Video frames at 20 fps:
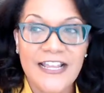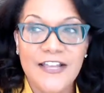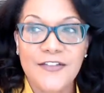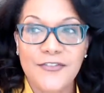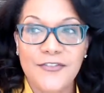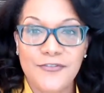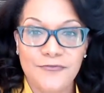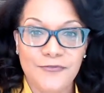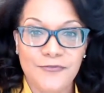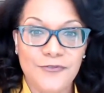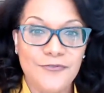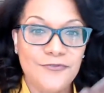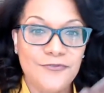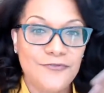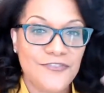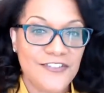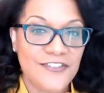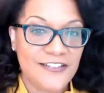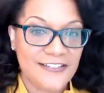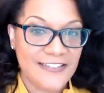through
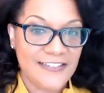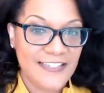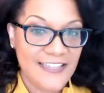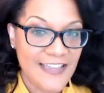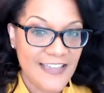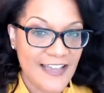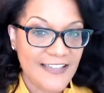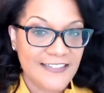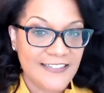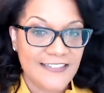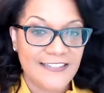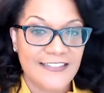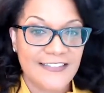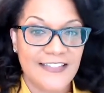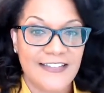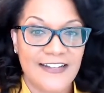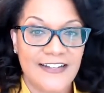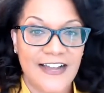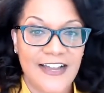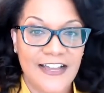the guests
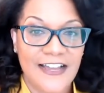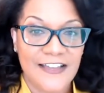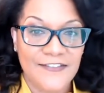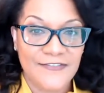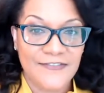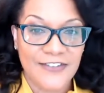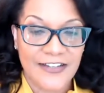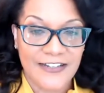that I